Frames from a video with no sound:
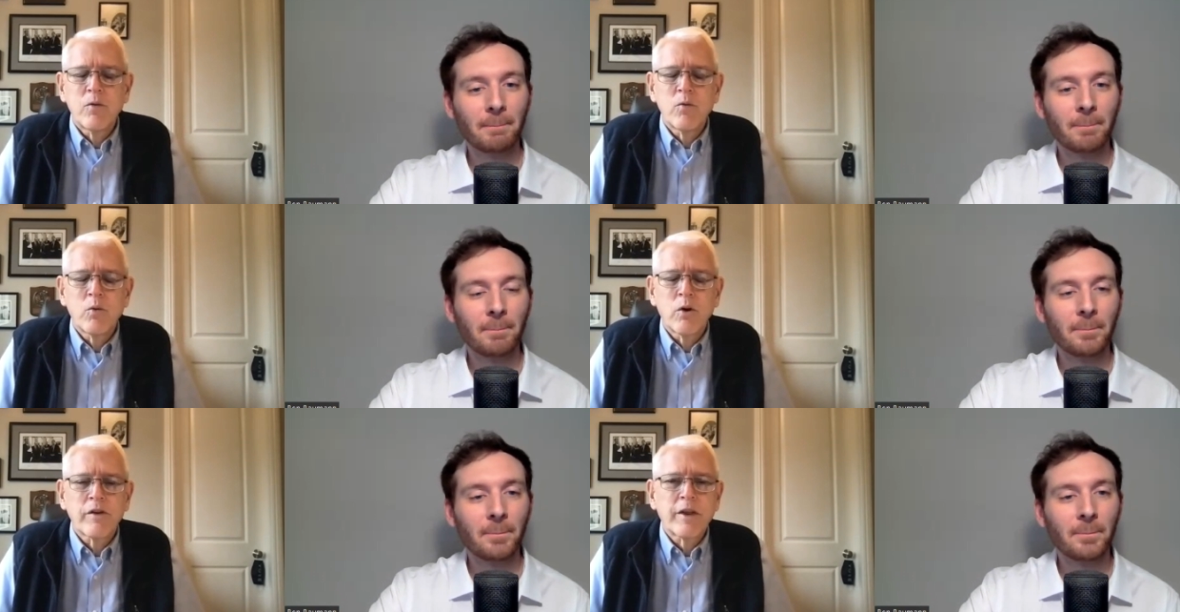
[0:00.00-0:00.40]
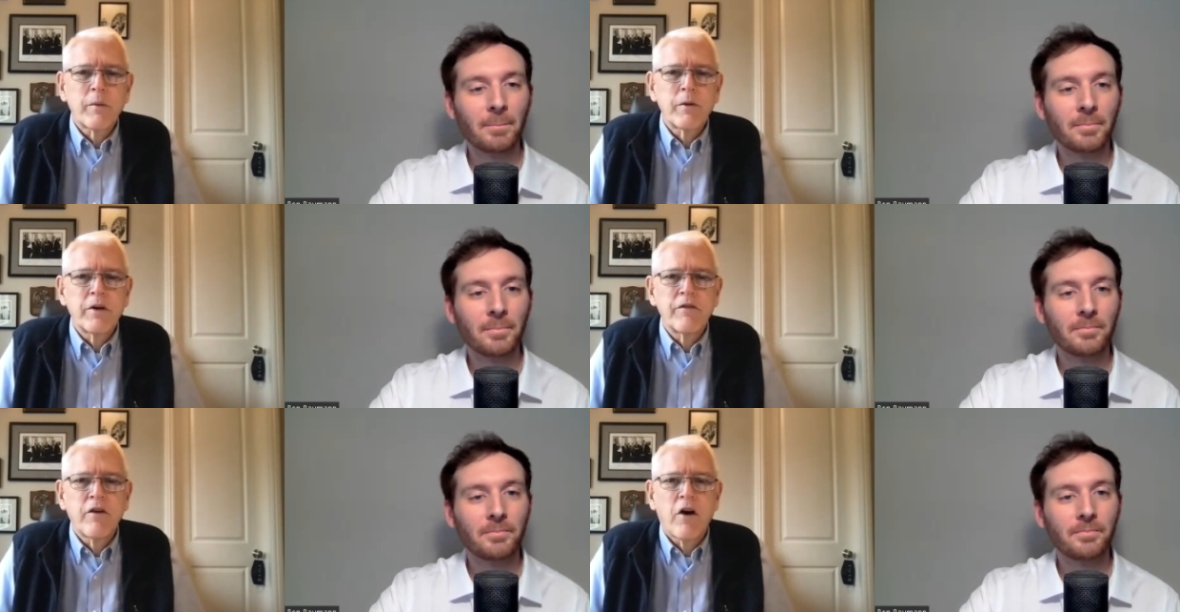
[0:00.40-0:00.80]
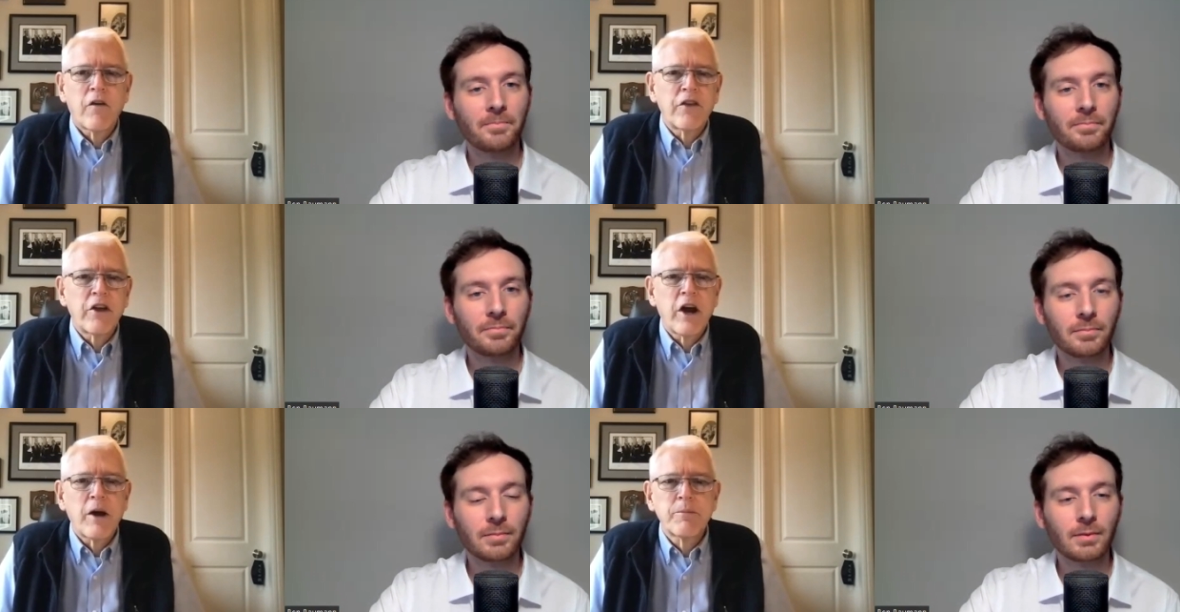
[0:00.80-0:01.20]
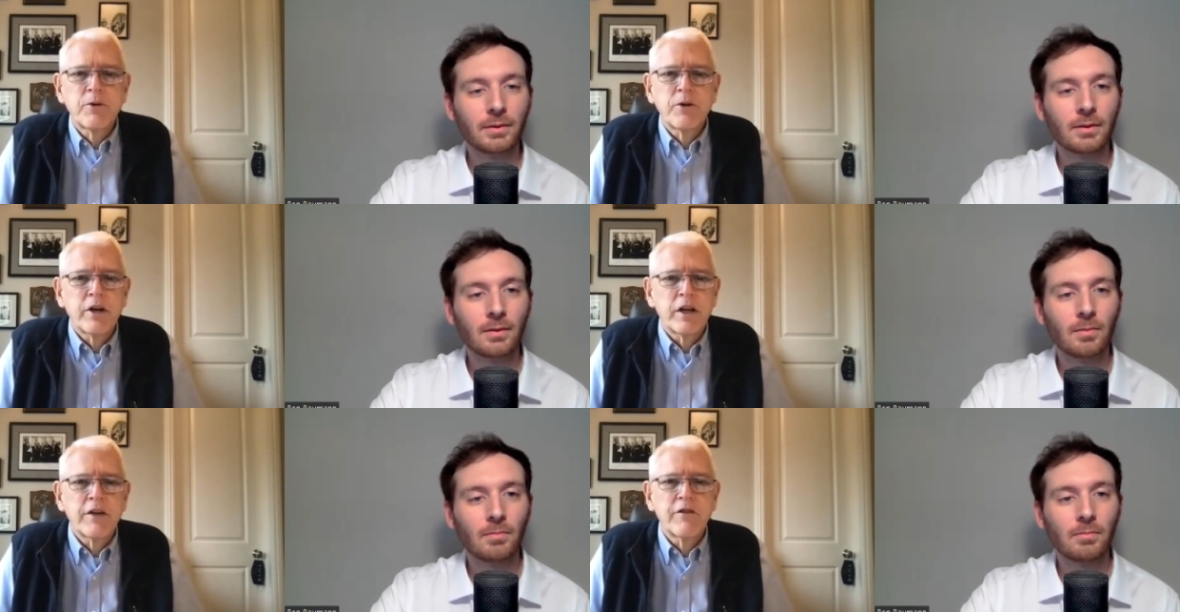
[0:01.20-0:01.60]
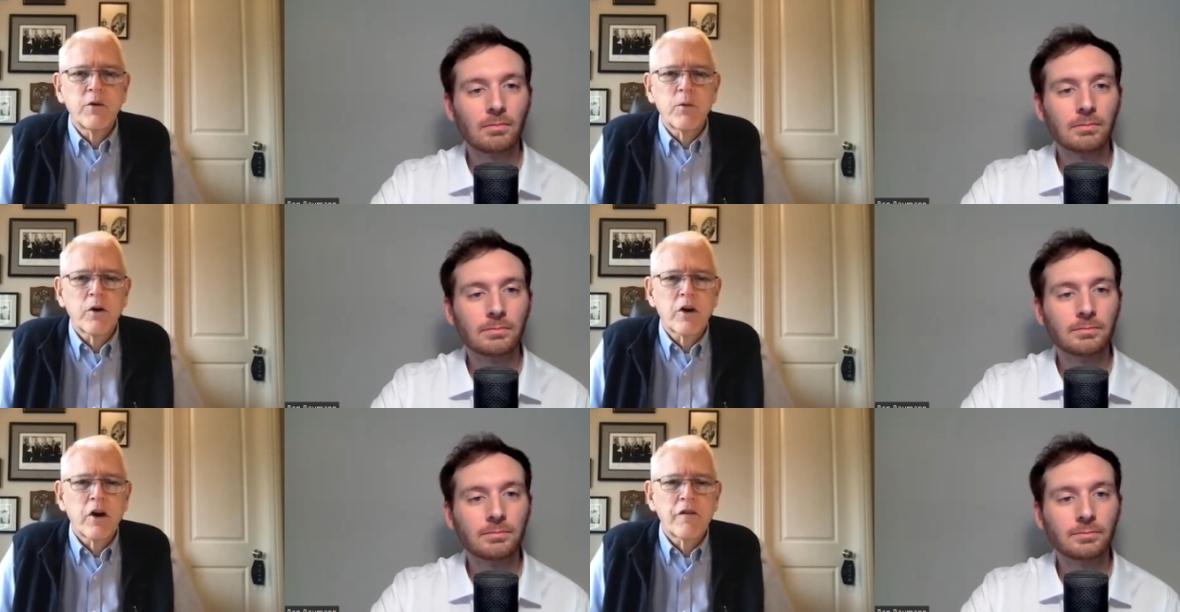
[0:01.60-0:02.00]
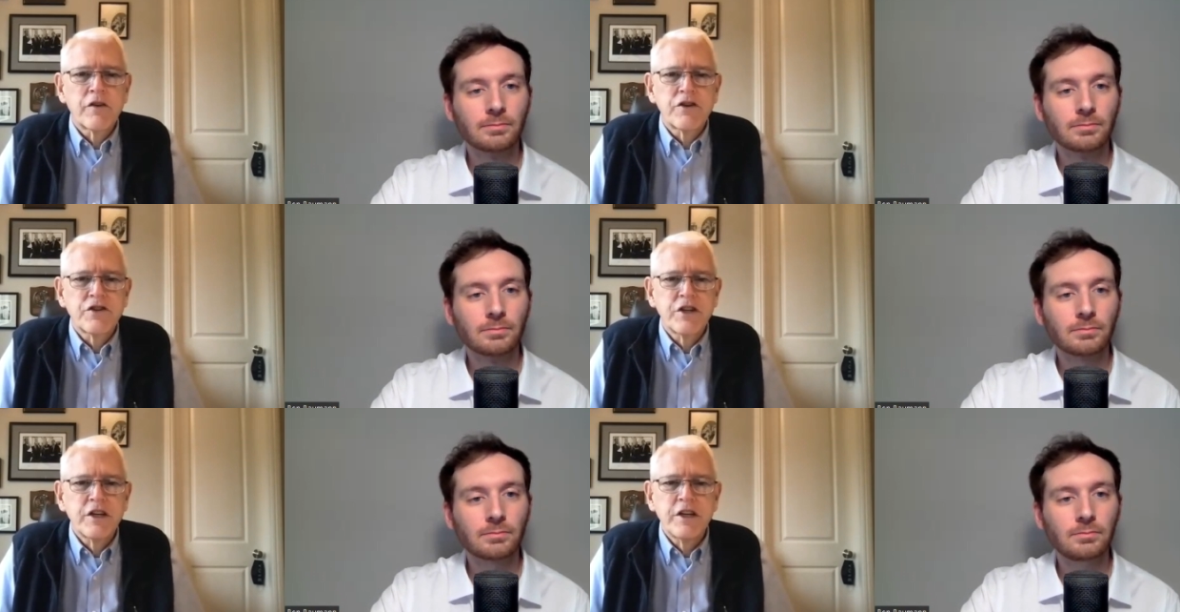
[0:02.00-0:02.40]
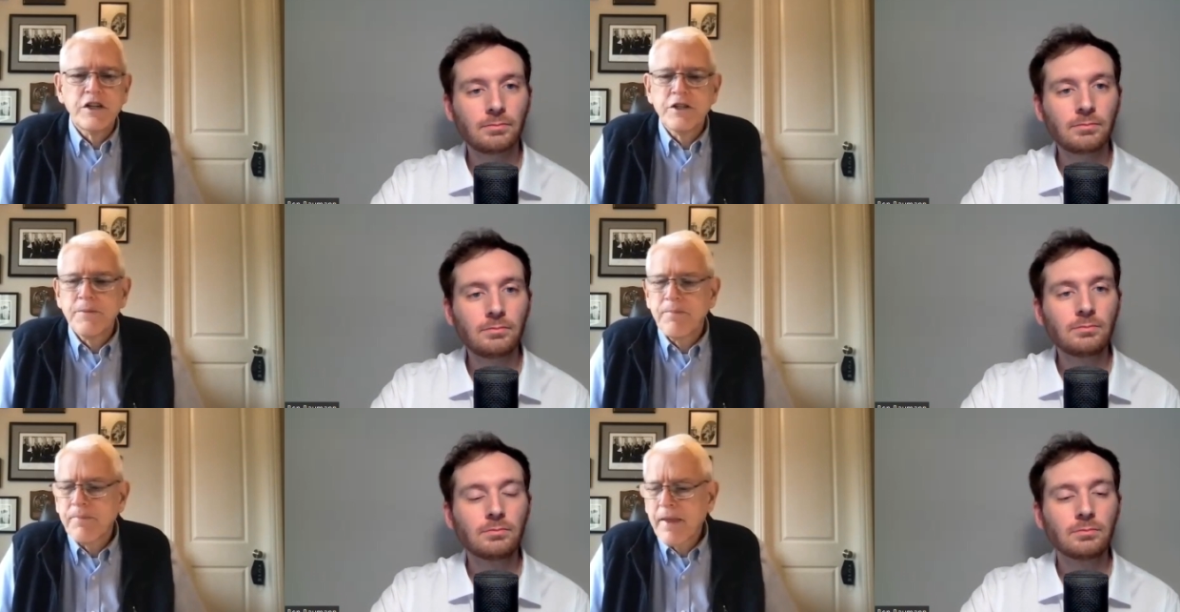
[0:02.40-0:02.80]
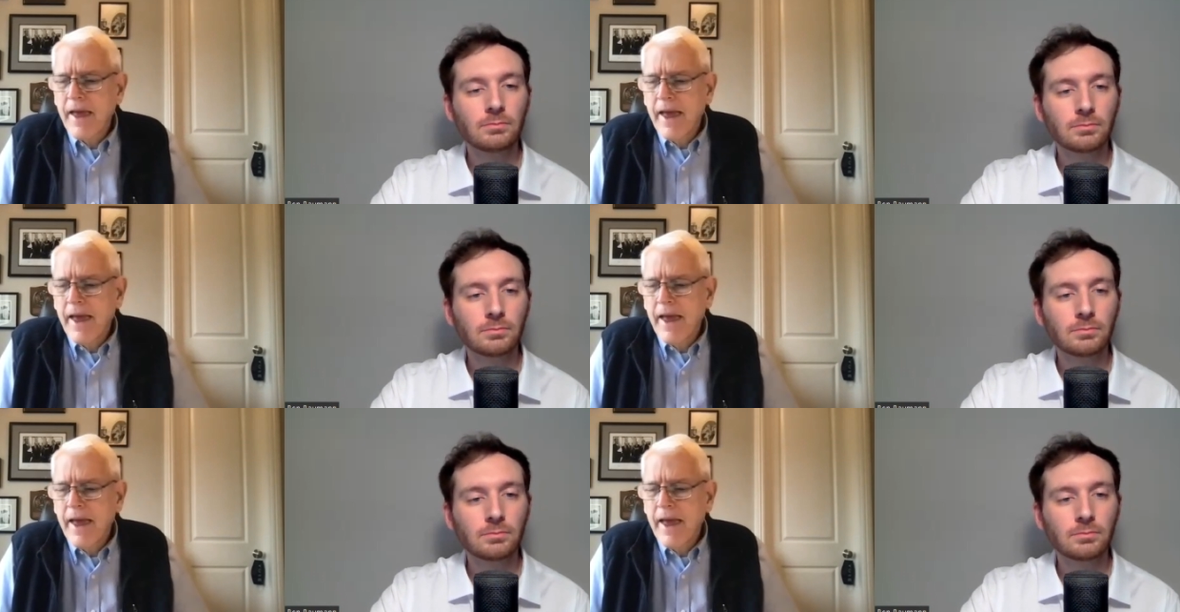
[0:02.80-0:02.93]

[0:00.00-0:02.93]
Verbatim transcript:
Speaker 1: work that would involve the opportunity to live and work overseas.